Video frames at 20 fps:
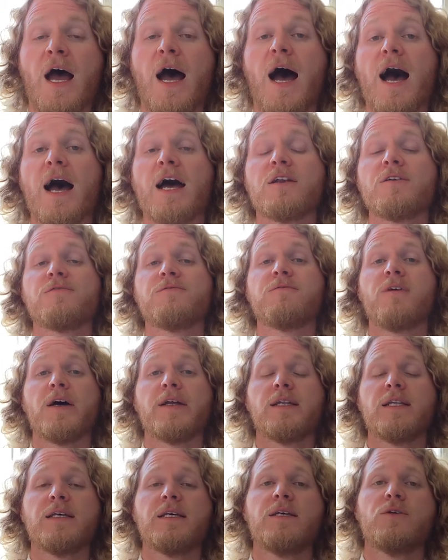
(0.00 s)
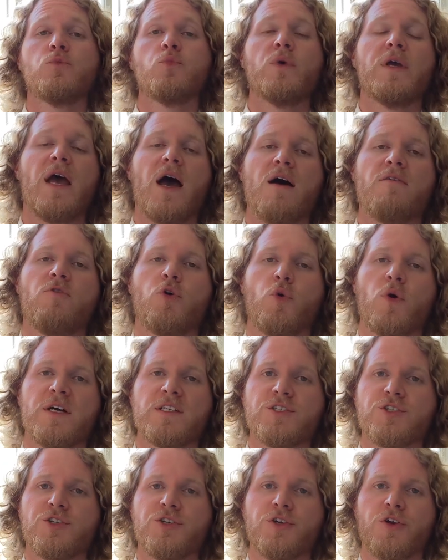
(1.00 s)
And finally, we have a
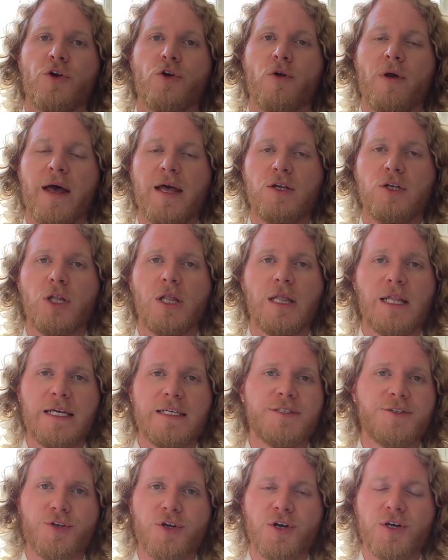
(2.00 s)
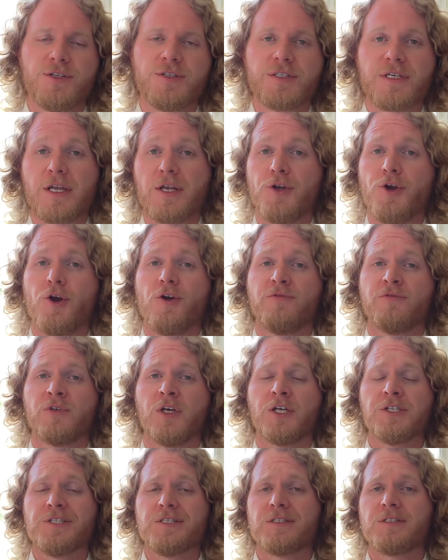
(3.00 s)
question around laser guns and Nerf
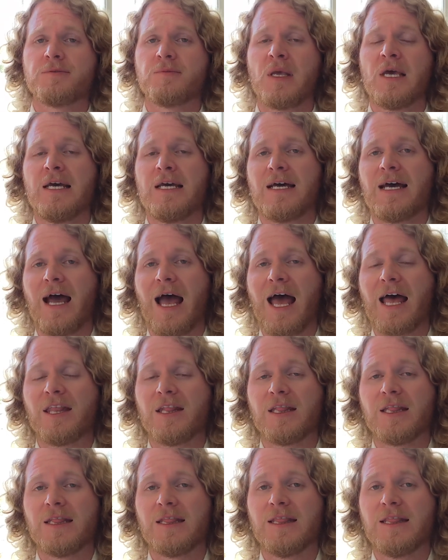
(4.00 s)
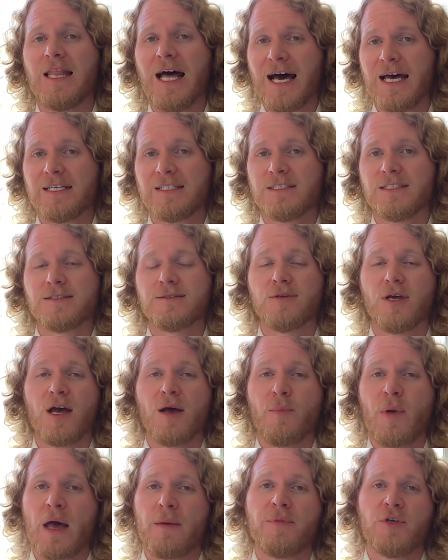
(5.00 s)
guns. And that,
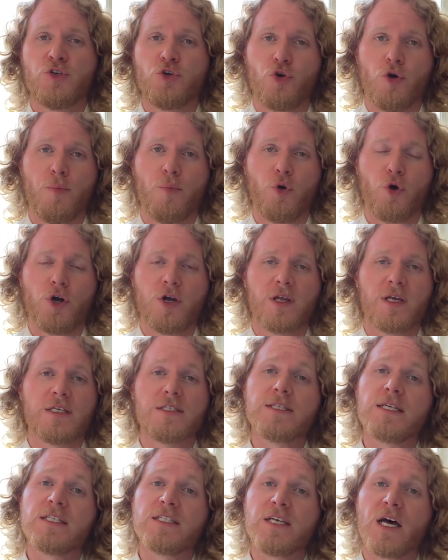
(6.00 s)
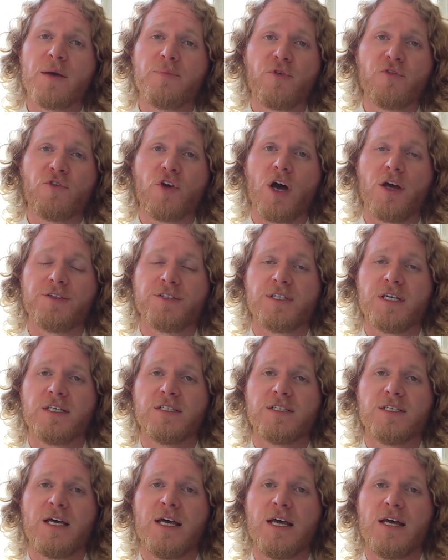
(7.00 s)
I'm happy to report, is the type of
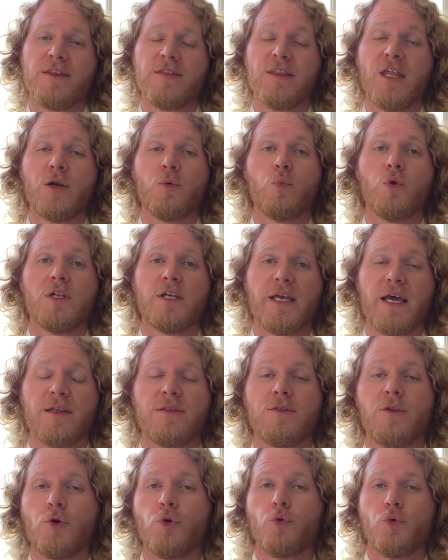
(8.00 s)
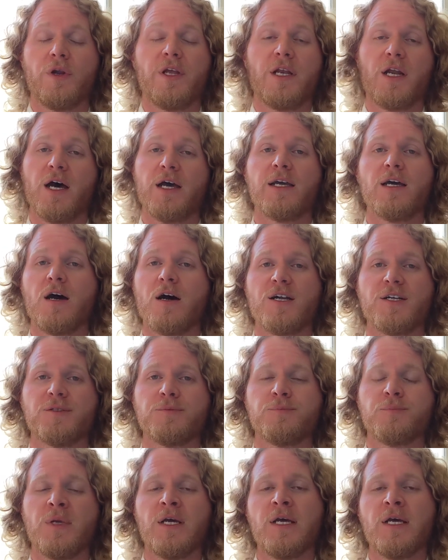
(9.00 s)
content that will get the green icon.